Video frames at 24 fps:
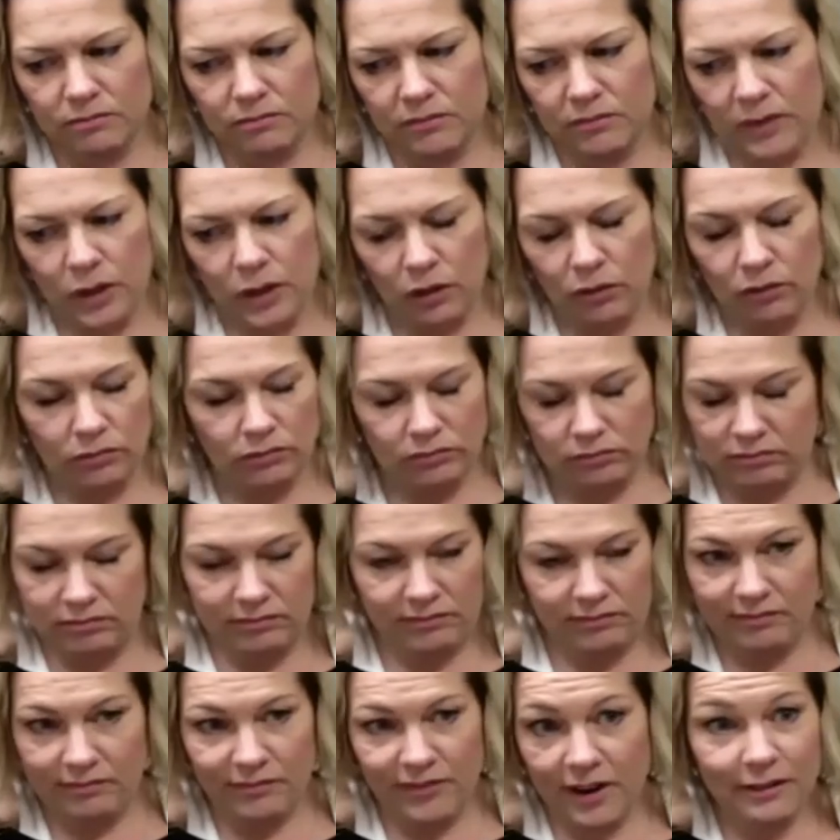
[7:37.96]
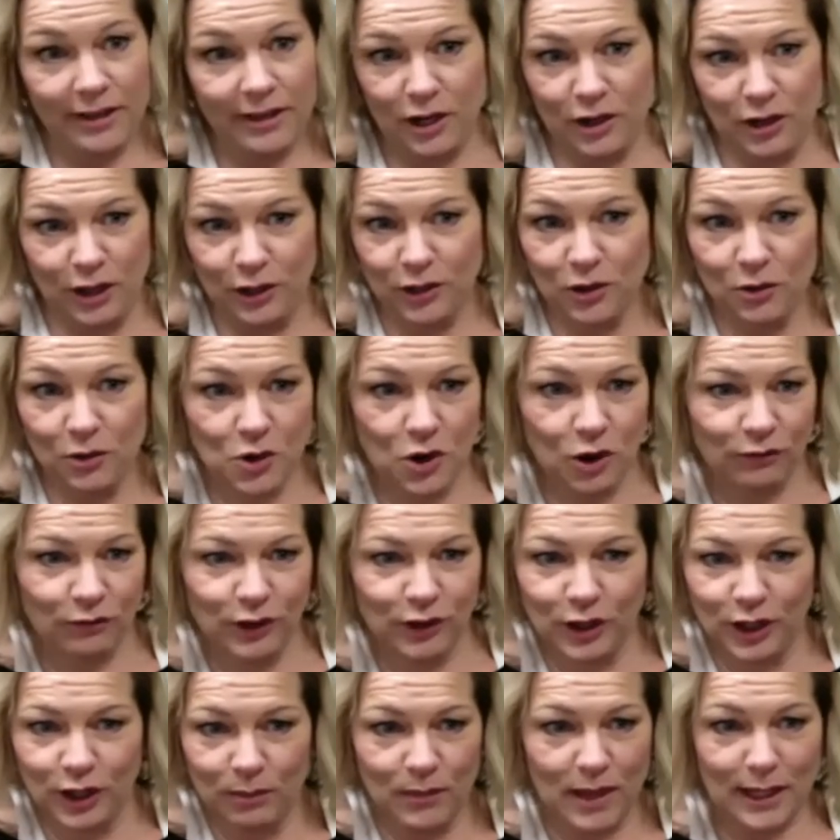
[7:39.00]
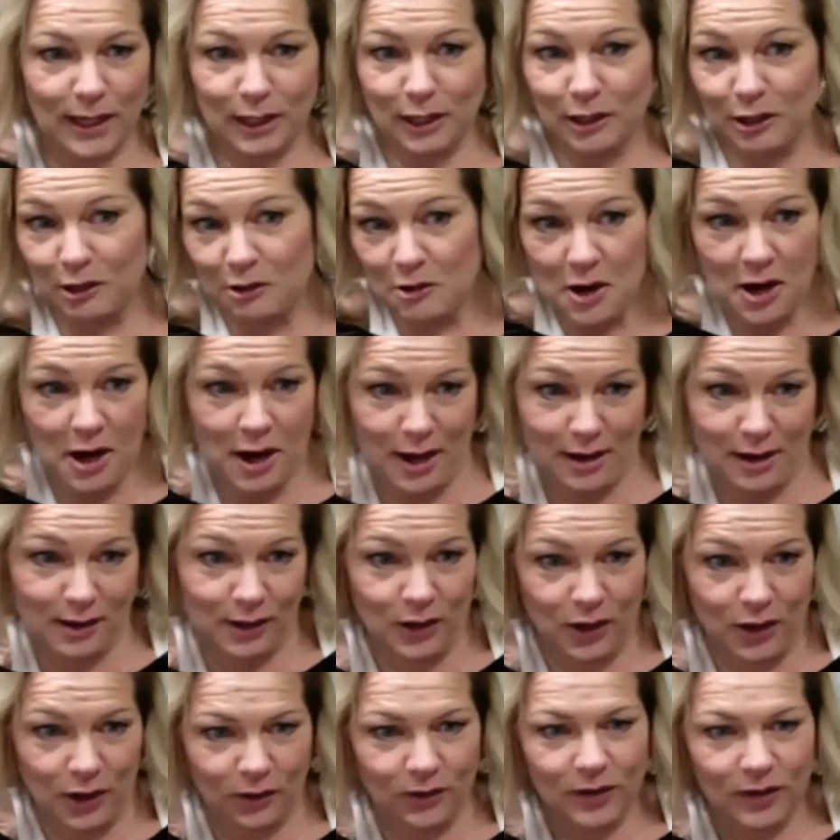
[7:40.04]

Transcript: you know, very, you don't know if you're going to make it or you're not, you know?